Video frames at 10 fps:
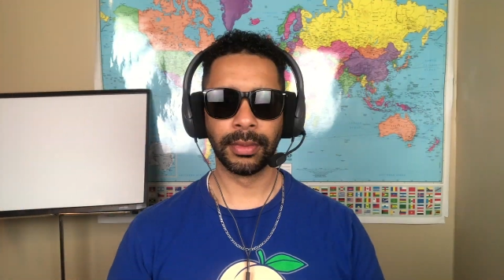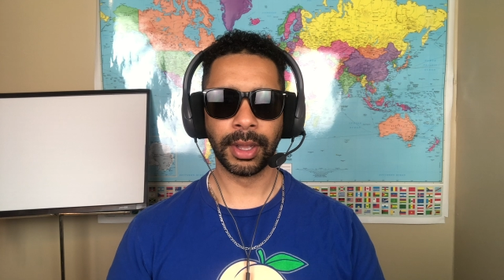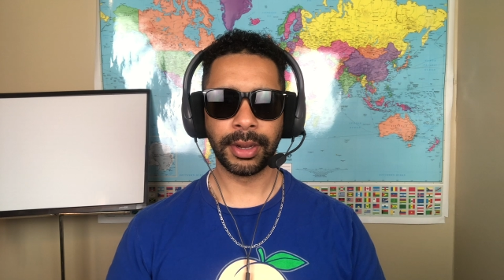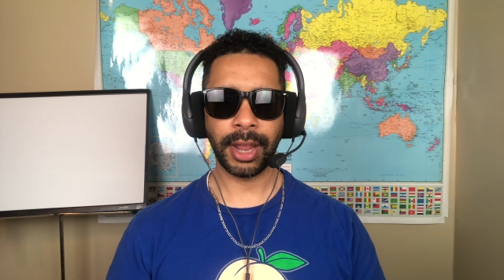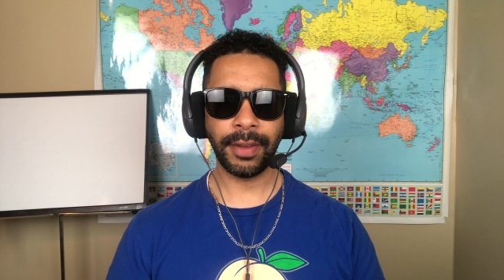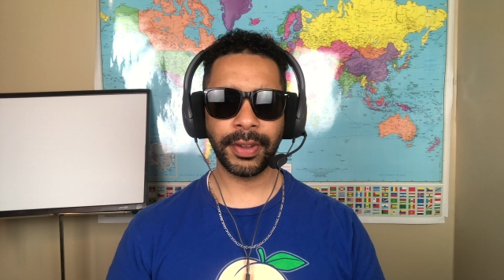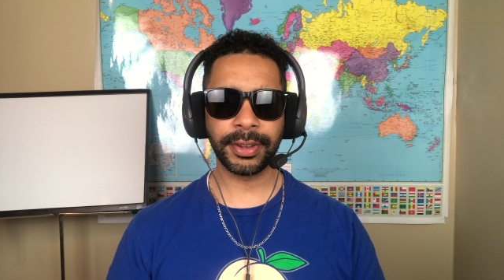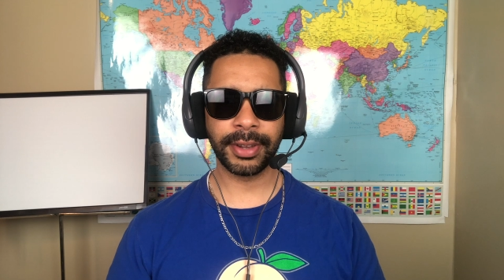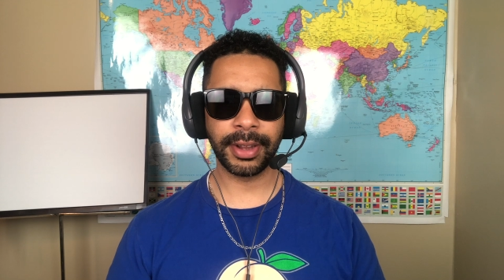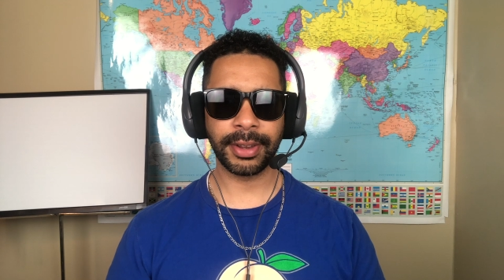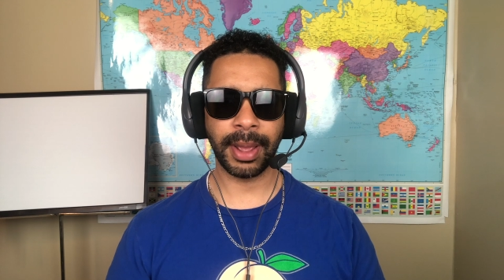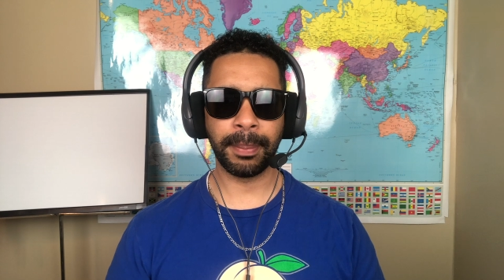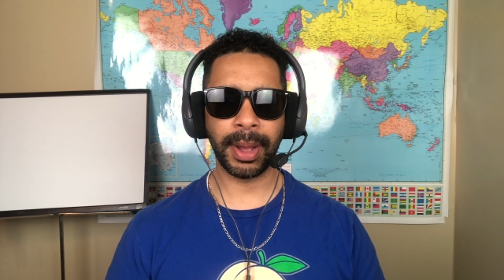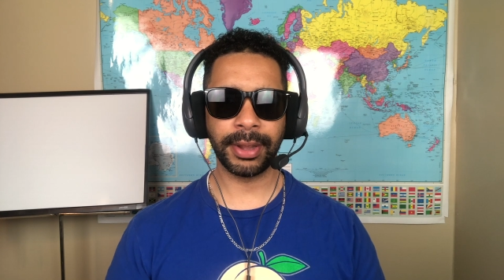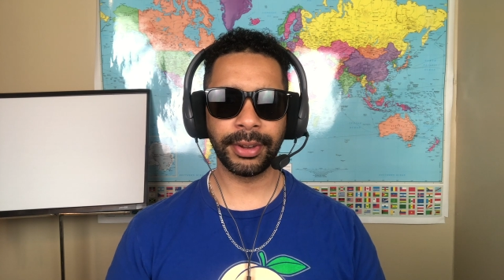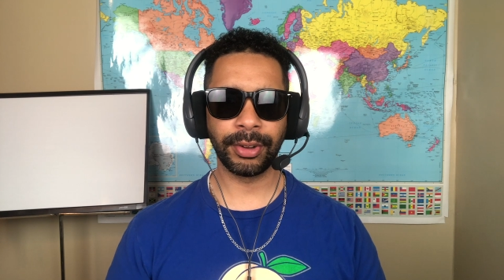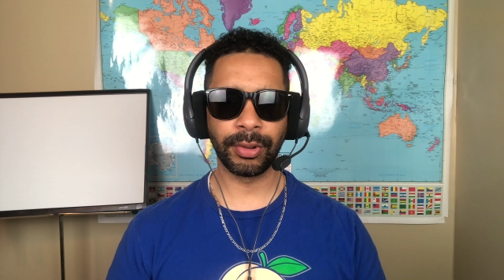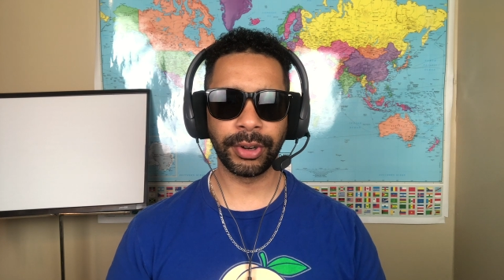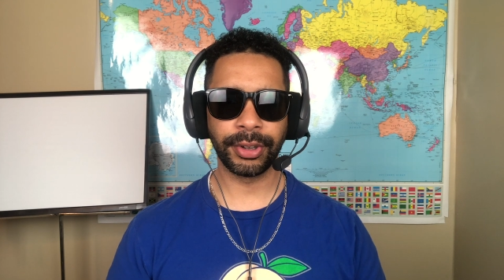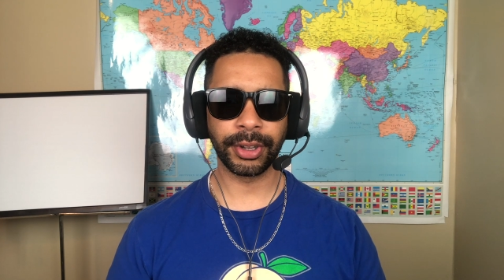David sent
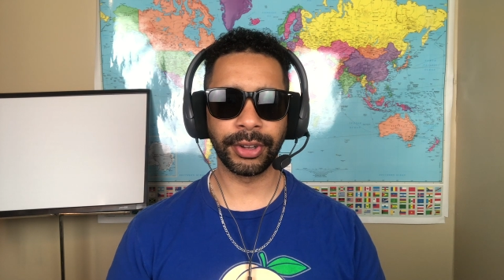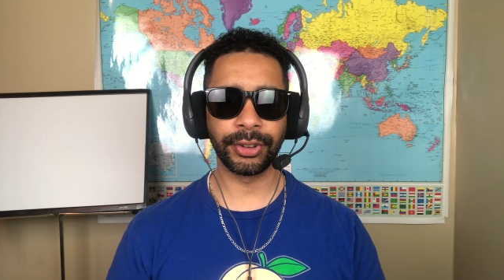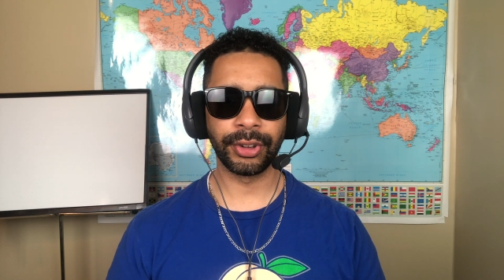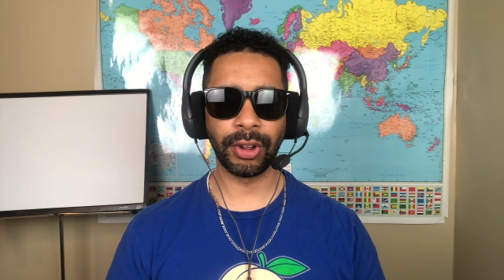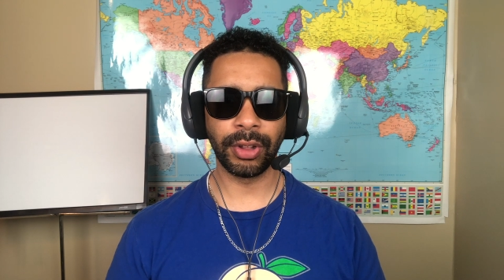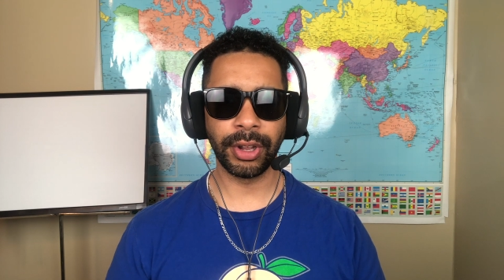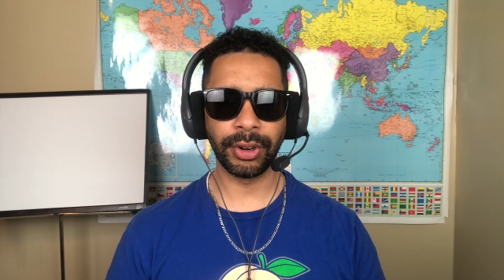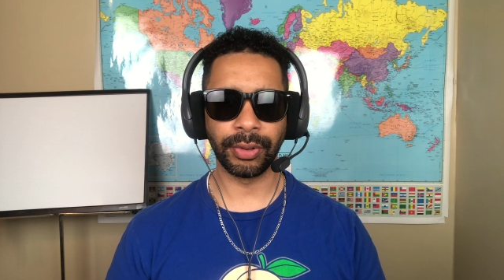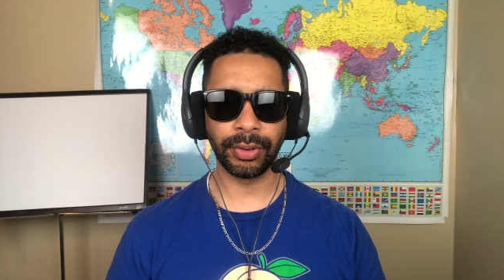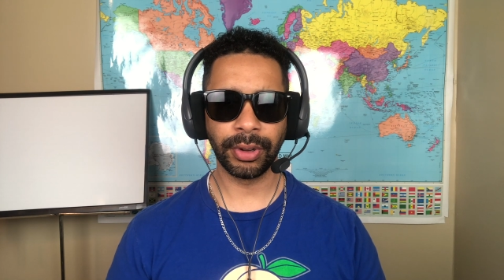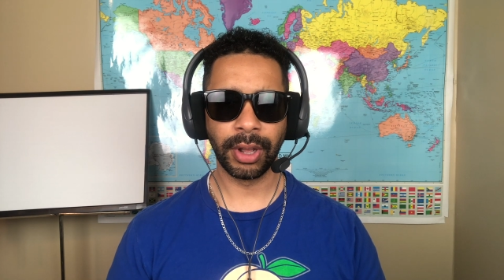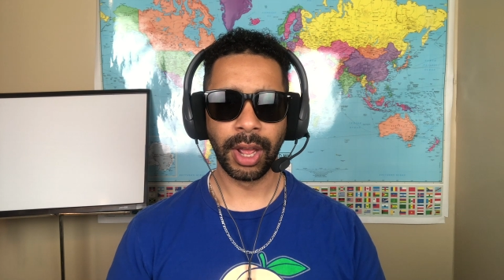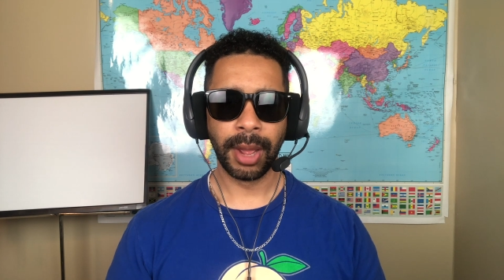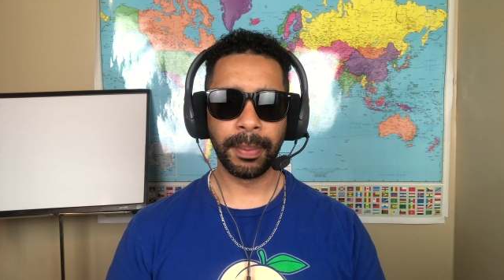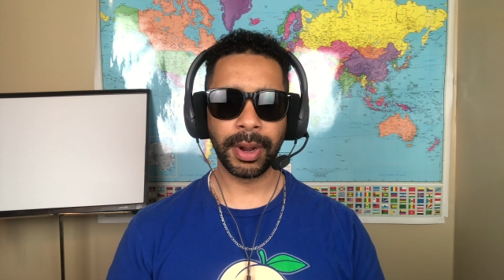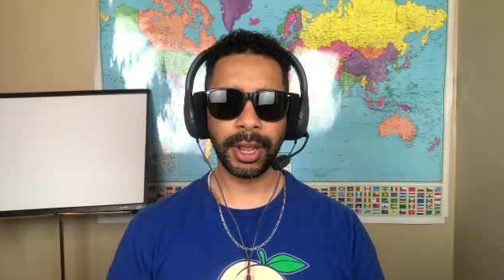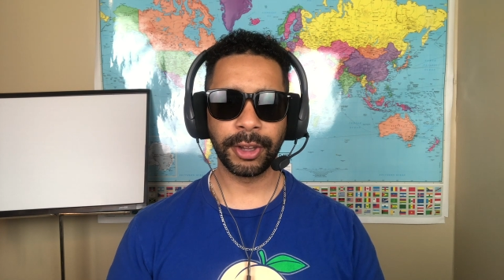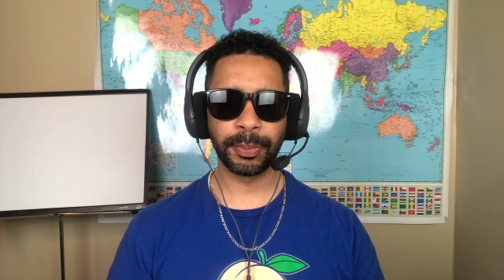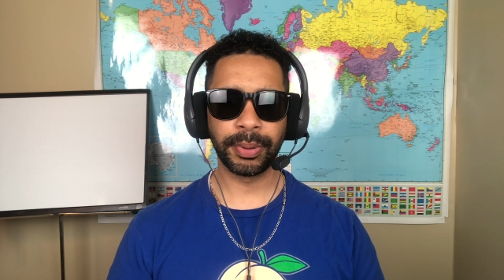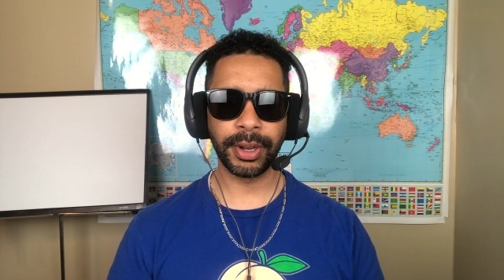ambassadors to console Hanun, but
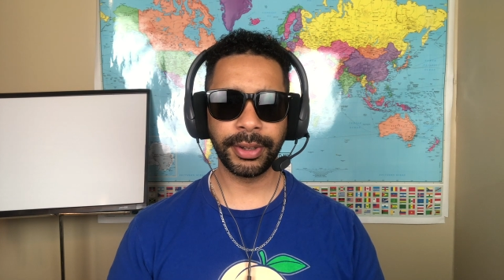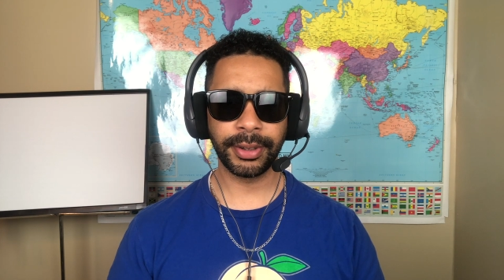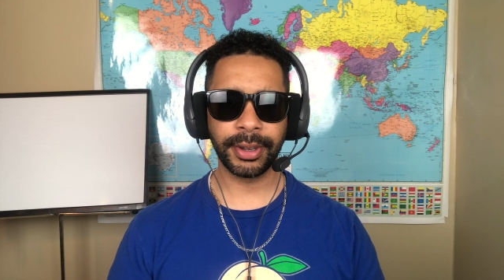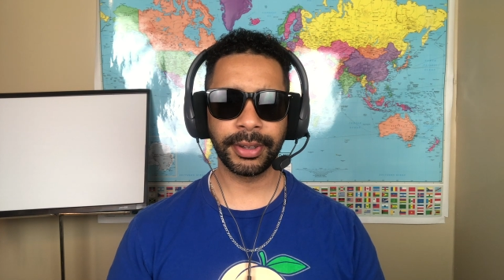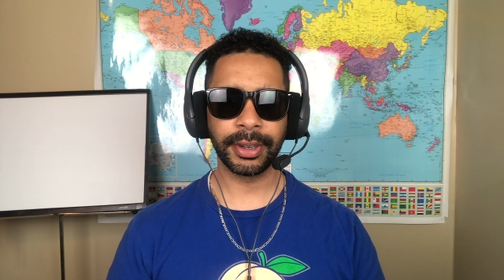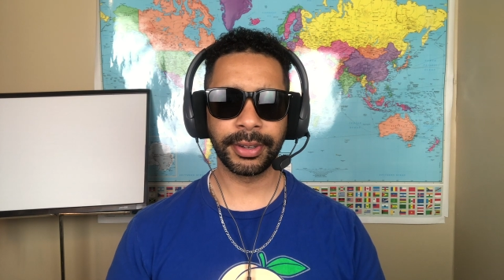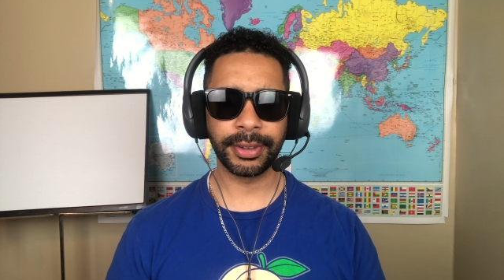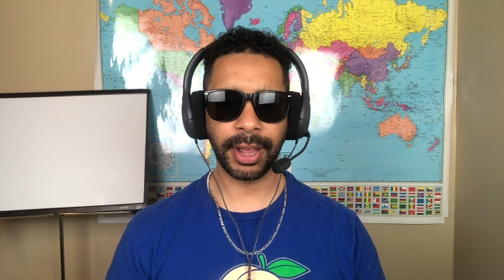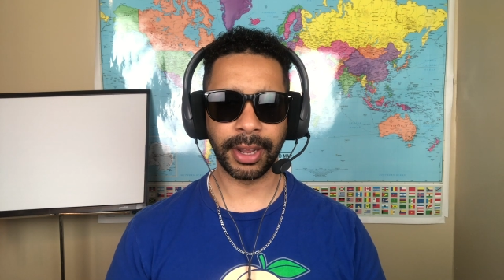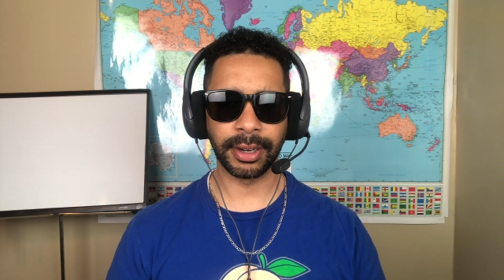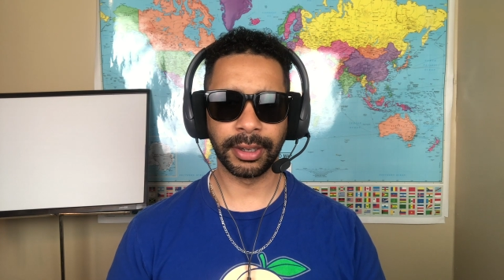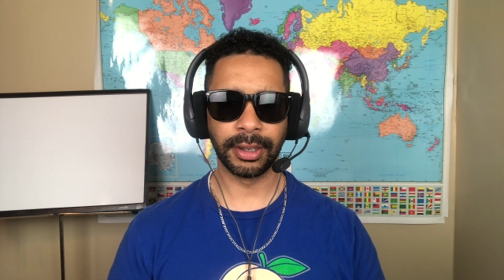his princes said,